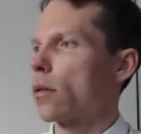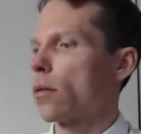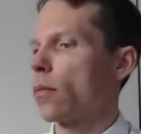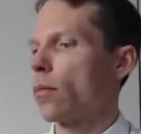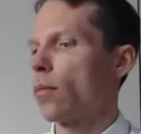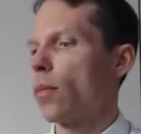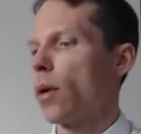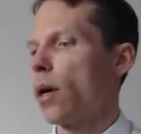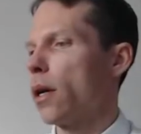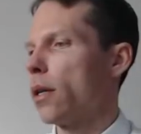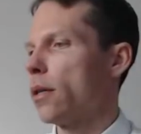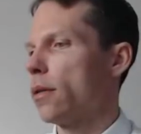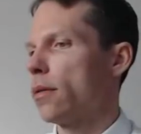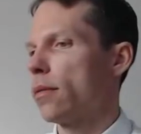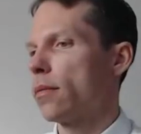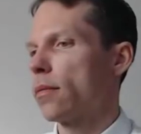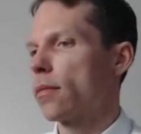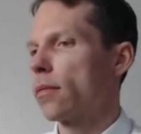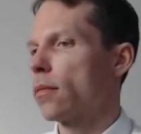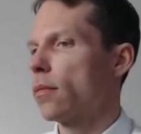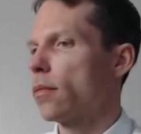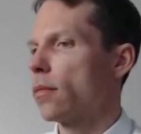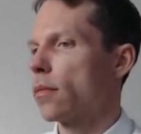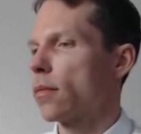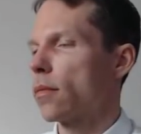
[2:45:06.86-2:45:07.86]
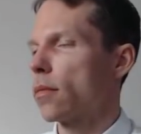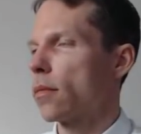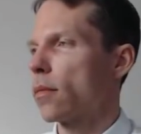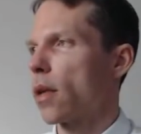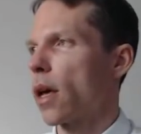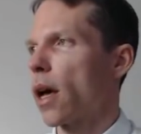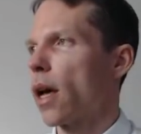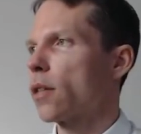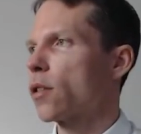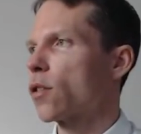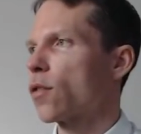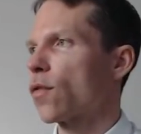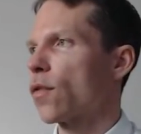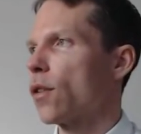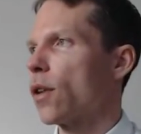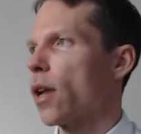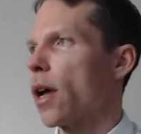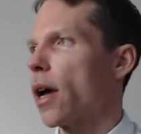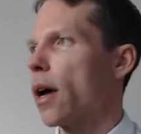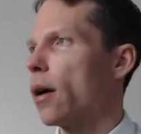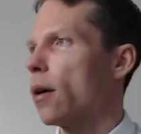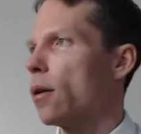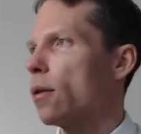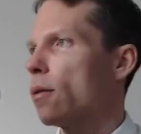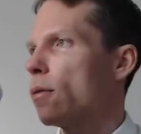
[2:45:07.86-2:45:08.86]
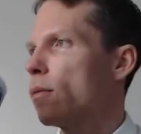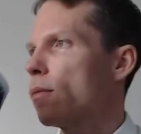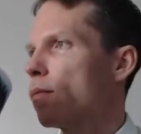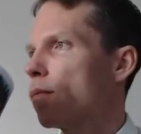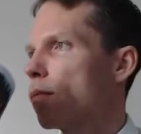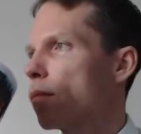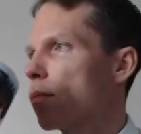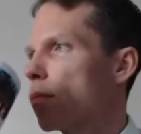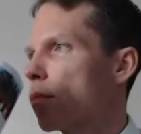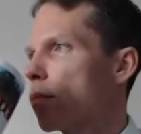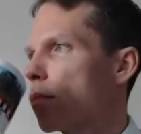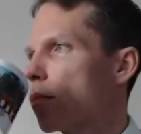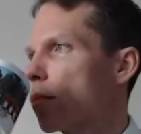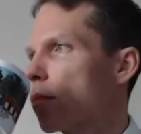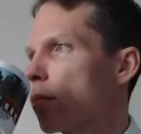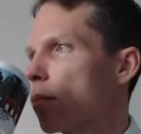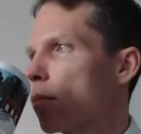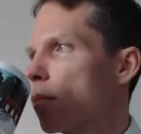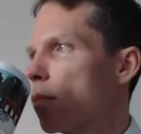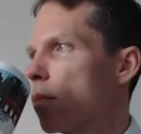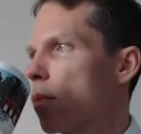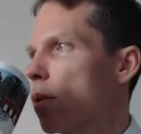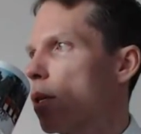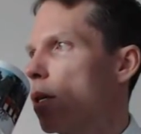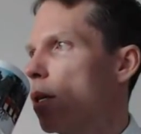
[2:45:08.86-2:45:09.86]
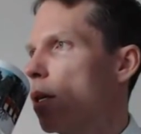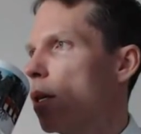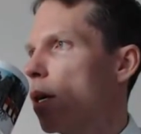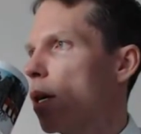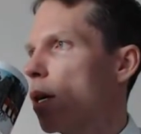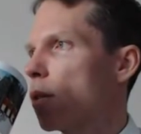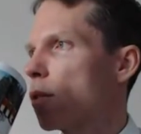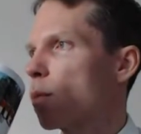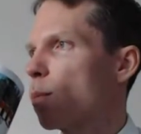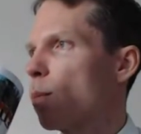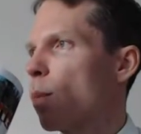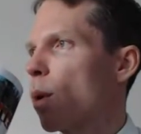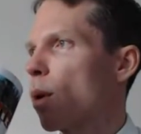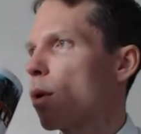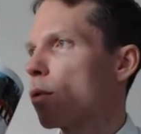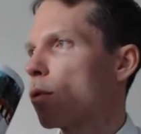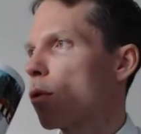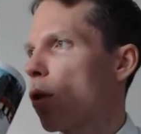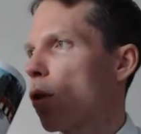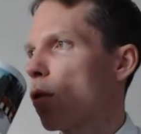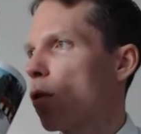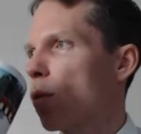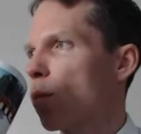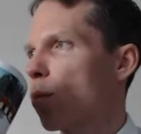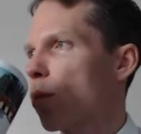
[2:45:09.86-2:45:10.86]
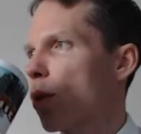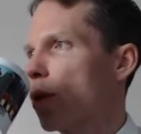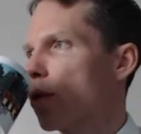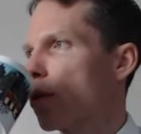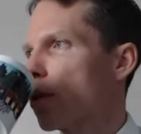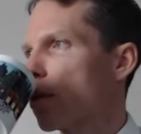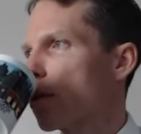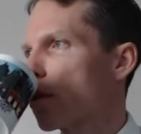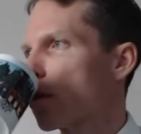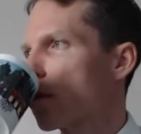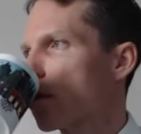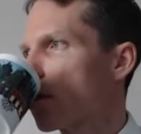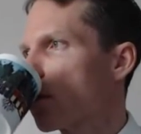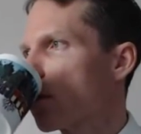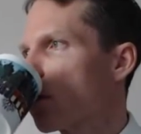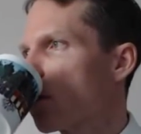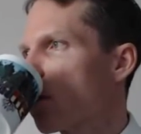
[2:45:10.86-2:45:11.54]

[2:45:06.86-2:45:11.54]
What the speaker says: But as for now, he has burned all the bridges.